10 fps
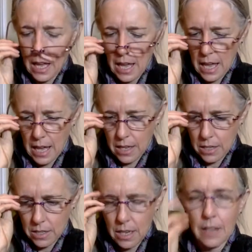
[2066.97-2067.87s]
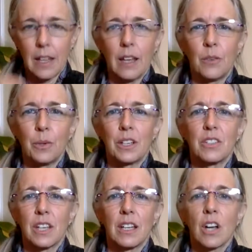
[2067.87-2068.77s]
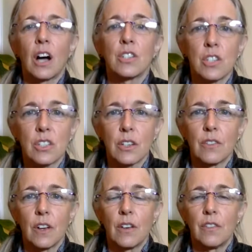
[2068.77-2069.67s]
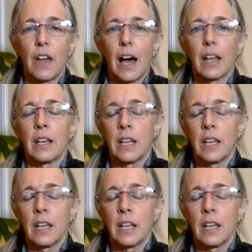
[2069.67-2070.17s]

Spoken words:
and then we could say it's conscious of that.